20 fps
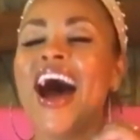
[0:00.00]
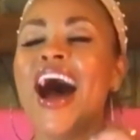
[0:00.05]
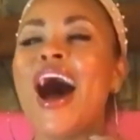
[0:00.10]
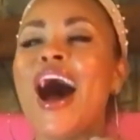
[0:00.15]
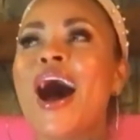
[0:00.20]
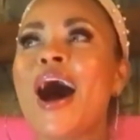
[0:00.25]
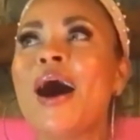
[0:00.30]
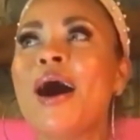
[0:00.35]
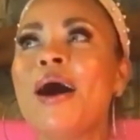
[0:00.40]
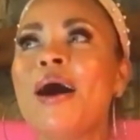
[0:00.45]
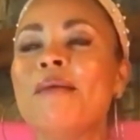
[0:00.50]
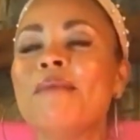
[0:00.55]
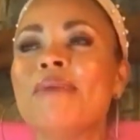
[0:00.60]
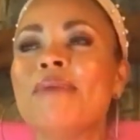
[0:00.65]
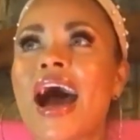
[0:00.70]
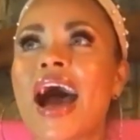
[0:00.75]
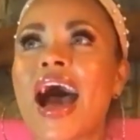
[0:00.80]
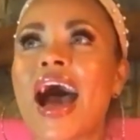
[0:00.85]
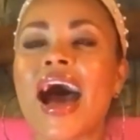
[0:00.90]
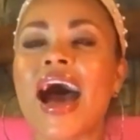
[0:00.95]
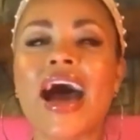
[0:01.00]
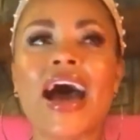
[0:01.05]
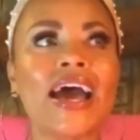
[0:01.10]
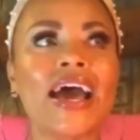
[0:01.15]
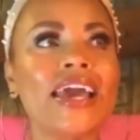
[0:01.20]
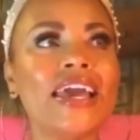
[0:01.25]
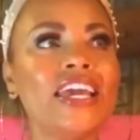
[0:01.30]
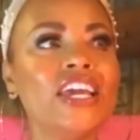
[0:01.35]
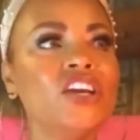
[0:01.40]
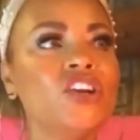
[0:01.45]
um,
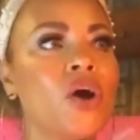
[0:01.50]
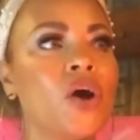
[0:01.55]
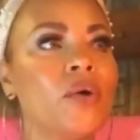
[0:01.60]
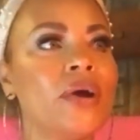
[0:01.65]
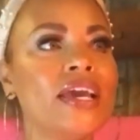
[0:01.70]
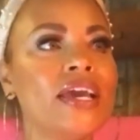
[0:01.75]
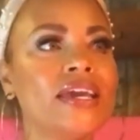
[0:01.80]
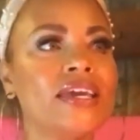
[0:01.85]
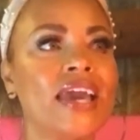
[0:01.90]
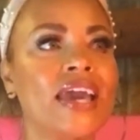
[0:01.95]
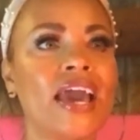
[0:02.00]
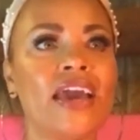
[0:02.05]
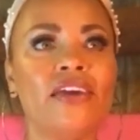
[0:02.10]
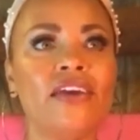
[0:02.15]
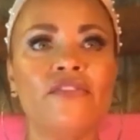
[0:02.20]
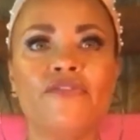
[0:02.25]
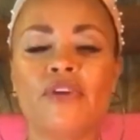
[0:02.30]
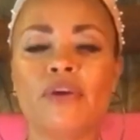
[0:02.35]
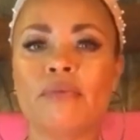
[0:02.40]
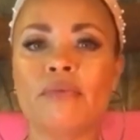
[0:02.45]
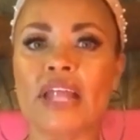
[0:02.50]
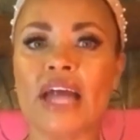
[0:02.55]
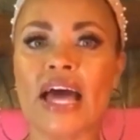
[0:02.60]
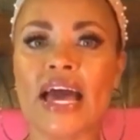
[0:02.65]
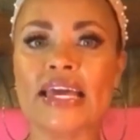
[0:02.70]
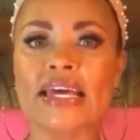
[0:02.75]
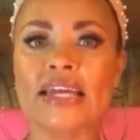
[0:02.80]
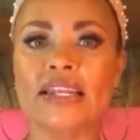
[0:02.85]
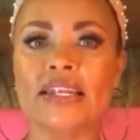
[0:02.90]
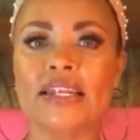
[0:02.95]
I, you know, it came from
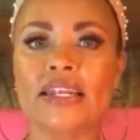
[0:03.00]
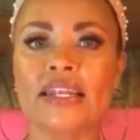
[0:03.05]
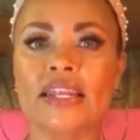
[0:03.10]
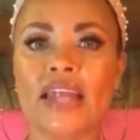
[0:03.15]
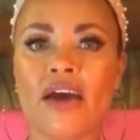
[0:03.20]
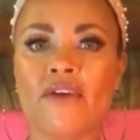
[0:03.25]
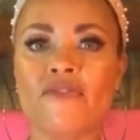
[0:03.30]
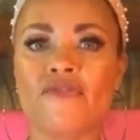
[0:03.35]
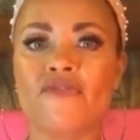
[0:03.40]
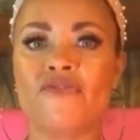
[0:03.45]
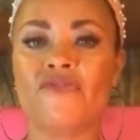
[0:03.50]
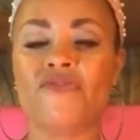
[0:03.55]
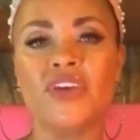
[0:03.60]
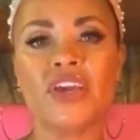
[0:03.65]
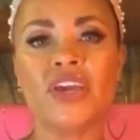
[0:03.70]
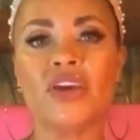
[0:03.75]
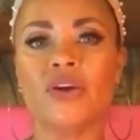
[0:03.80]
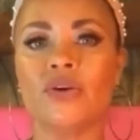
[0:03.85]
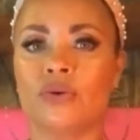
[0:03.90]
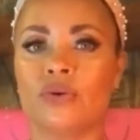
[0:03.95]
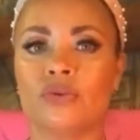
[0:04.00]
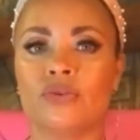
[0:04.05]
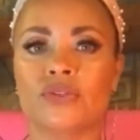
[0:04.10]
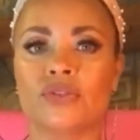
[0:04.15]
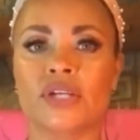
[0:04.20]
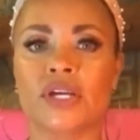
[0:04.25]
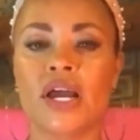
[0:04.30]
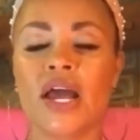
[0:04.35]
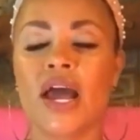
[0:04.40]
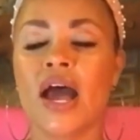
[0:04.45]
like left field.
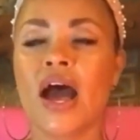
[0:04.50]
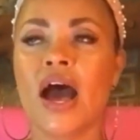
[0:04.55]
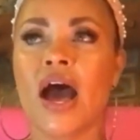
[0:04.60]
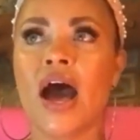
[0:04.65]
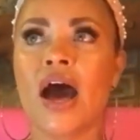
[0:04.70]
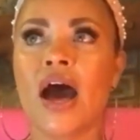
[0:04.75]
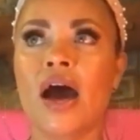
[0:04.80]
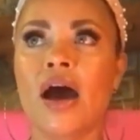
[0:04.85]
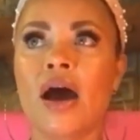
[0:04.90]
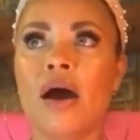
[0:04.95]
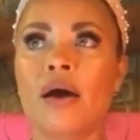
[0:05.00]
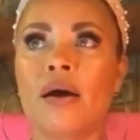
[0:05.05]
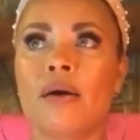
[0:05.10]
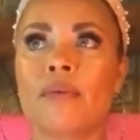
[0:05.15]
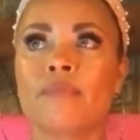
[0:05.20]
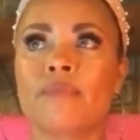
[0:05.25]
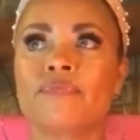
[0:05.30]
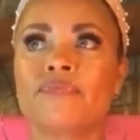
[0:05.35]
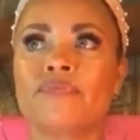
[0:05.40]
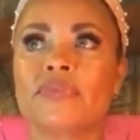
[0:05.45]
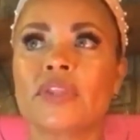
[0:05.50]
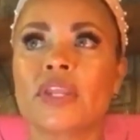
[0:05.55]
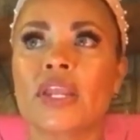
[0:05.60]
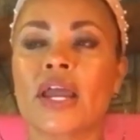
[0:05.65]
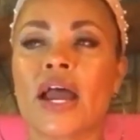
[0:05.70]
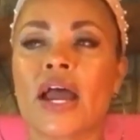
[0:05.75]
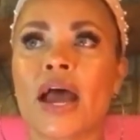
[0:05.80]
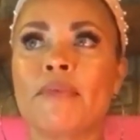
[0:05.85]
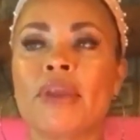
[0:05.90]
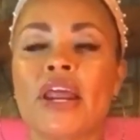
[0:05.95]
Um,
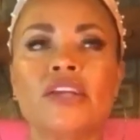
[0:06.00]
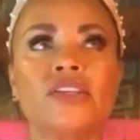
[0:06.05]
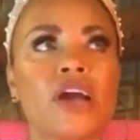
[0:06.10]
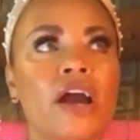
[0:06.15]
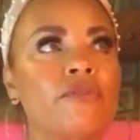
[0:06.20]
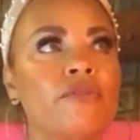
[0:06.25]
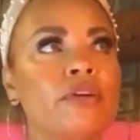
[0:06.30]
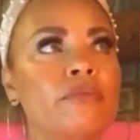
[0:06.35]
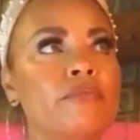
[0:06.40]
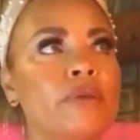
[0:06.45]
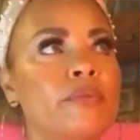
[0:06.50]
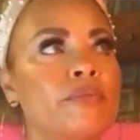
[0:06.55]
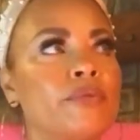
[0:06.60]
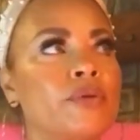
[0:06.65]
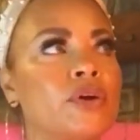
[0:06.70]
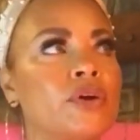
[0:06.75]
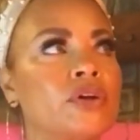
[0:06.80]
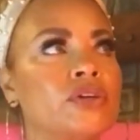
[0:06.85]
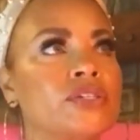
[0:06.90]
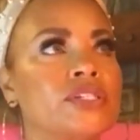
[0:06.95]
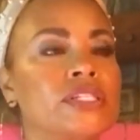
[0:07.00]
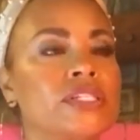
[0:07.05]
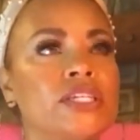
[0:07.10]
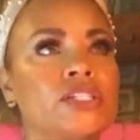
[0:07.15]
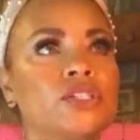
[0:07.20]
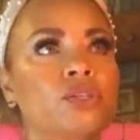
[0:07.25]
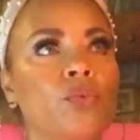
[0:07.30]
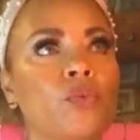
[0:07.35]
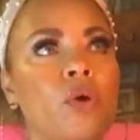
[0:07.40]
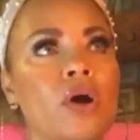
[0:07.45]
I mean, I, I remember
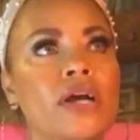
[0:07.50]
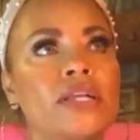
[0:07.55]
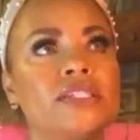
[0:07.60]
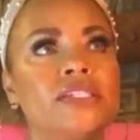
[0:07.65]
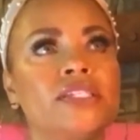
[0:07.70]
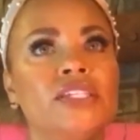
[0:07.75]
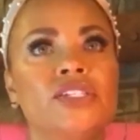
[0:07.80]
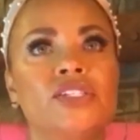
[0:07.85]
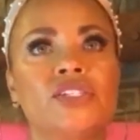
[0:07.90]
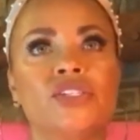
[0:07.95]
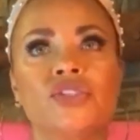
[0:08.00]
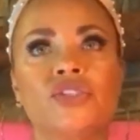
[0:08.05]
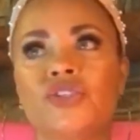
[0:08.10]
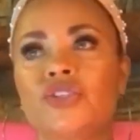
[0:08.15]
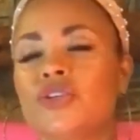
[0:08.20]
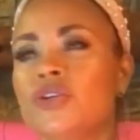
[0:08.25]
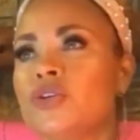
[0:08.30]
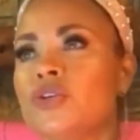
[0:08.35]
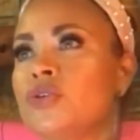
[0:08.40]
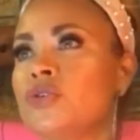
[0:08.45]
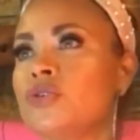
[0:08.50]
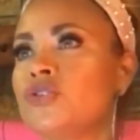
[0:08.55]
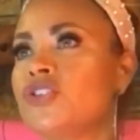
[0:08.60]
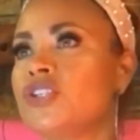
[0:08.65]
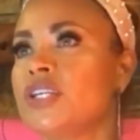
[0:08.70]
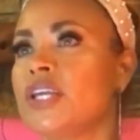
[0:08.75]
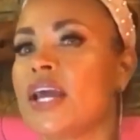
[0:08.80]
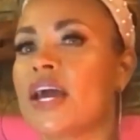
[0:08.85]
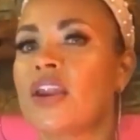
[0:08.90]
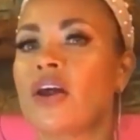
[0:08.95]
season one, season two.
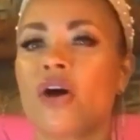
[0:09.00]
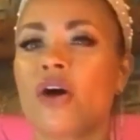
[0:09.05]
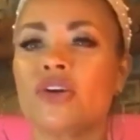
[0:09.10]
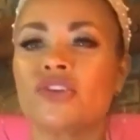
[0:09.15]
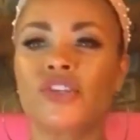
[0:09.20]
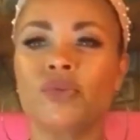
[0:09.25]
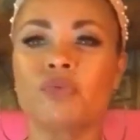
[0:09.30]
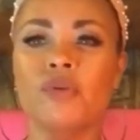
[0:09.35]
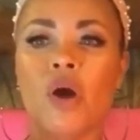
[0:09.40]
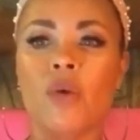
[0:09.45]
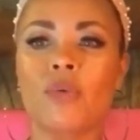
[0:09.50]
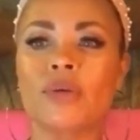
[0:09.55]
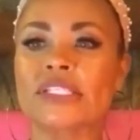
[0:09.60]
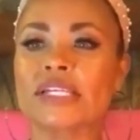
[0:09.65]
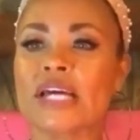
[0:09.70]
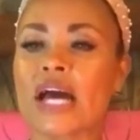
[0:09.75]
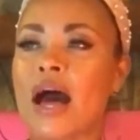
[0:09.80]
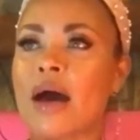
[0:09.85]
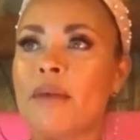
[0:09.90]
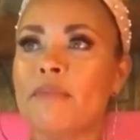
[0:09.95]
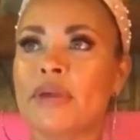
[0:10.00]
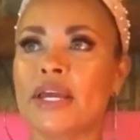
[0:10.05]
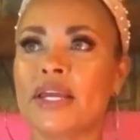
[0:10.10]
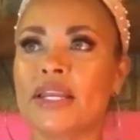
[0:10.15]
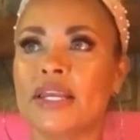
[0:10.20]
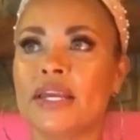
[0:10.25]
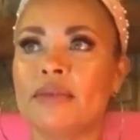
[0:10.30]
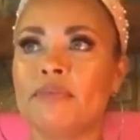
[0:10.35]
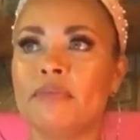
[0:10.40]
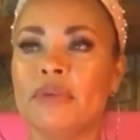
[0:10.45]
She had she would always comment
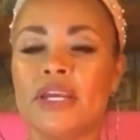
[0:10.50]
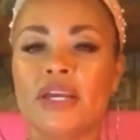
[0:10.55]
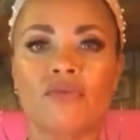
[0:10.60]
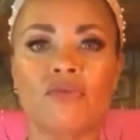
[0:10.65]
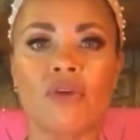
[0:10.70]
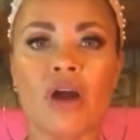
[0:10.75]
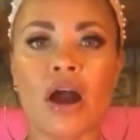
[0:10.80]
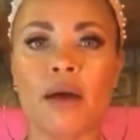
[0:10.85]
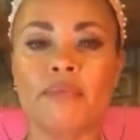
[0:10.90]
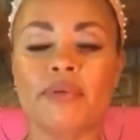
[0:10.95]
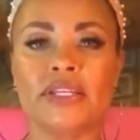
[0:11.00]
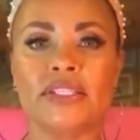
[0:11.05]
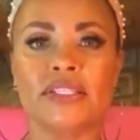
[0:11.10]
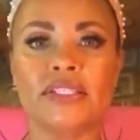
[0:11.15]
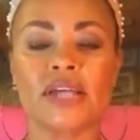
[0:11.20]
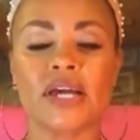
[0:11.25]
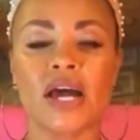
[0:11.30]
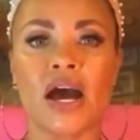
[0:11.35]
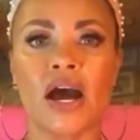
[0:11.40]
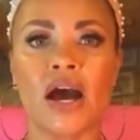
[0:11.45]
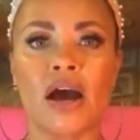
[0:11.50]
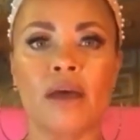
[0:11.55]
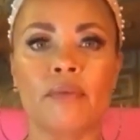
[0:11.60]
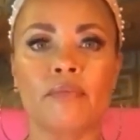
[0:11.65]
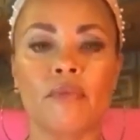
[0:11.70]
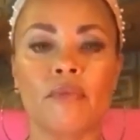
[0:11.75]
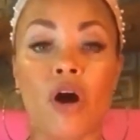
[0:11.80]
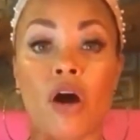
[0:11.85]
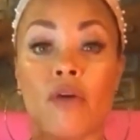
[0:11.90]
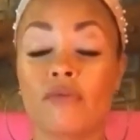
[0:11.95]
in me and Robin's
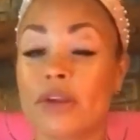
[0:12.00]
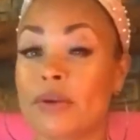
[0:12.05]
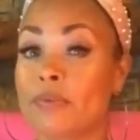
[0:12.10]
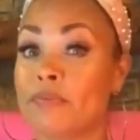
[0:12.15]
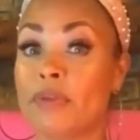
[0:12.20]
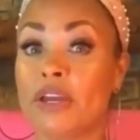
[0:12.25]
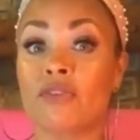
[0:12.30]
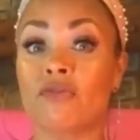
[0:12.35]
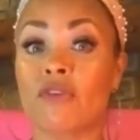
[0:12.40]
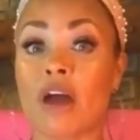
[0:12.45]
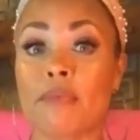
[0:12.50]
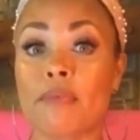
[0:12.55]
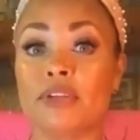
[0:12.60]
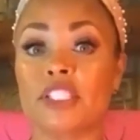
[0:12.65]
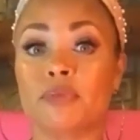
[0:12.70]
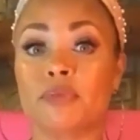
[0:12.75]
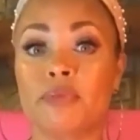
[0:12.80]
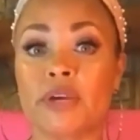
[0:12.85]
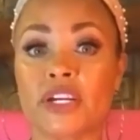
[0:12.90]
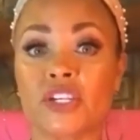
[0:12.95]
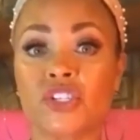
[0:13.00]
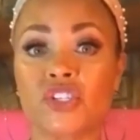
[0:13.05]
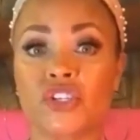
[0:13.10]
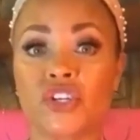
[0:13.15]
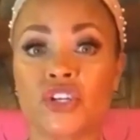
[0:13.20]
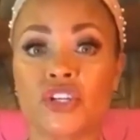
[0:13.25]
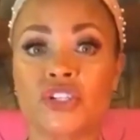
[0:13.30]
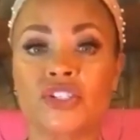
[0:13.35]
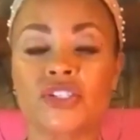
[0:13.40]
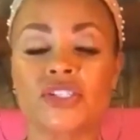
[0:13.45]
um, on me and Robin's
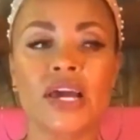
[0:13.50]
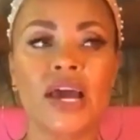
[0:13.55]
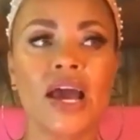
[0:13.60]
pictures.